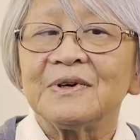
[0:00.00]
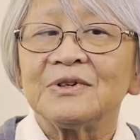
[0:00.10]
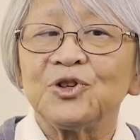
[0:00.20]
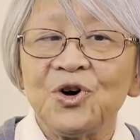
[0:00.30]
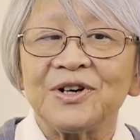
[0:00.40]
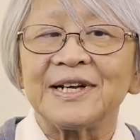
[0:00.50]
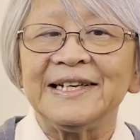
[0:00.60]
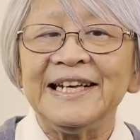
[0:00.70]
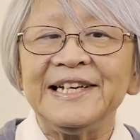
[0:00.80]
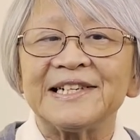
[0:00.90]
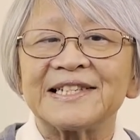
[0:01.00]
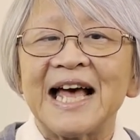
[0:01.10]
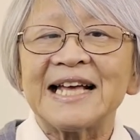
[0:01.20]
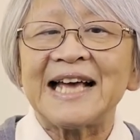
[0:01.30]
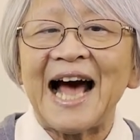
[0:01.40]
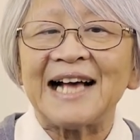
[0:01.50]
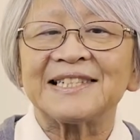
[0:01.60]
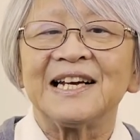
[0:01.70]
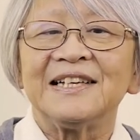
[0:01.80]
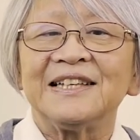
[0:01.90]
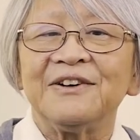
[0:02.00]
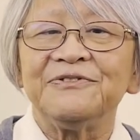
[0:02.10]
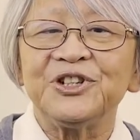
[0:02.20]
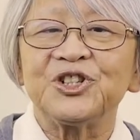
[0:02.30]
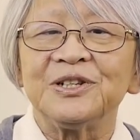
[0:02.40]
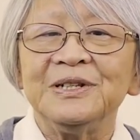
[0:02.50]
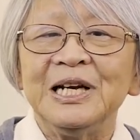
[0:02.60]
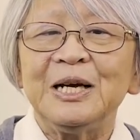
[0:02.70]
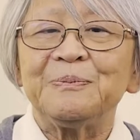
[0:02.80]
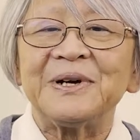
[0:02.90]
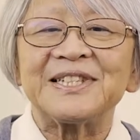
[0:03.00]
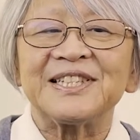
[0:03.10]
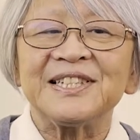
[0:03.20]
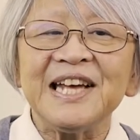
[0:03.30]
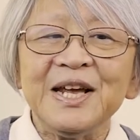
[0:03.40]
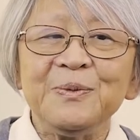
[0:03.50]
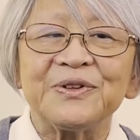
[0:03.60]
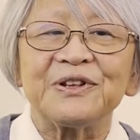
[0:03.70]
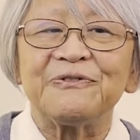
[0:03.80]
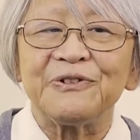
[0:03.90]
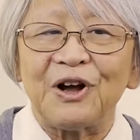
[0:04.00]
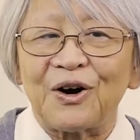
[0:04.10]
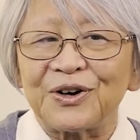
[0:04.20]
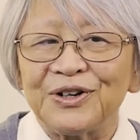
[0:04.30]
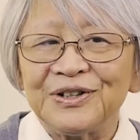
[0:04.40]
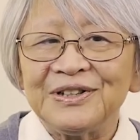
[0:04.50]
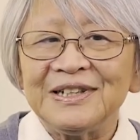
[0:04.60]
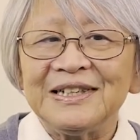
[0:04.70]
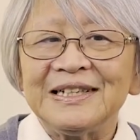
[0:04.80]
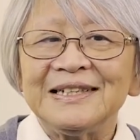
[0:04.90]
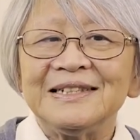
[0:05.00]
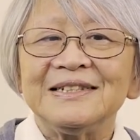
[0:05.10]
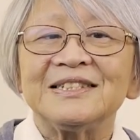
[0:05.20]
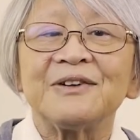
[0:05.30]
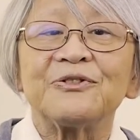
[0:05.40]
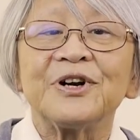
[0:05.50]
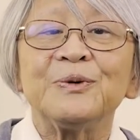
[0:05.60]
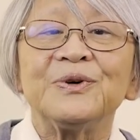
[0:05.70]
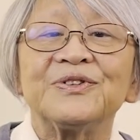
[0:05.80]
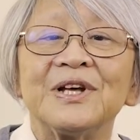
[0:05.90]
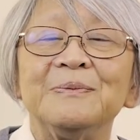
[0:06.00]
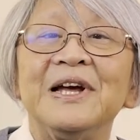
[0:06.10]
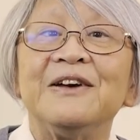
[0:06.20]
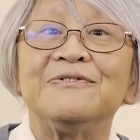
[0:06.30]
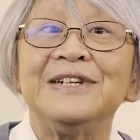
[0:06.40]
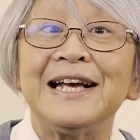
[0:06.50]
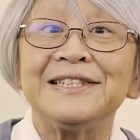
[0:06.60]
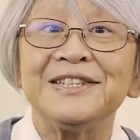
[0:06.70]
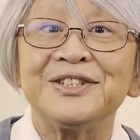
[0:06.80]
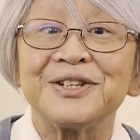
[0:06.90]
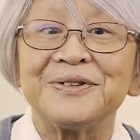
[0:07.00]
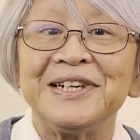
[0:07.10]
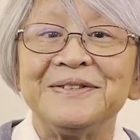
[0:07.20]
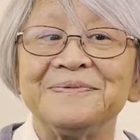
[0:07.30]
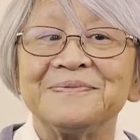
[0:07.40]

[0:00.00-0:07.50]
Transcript: Third, leaders cast their vision but stay with the flock, suffering with them if necessary.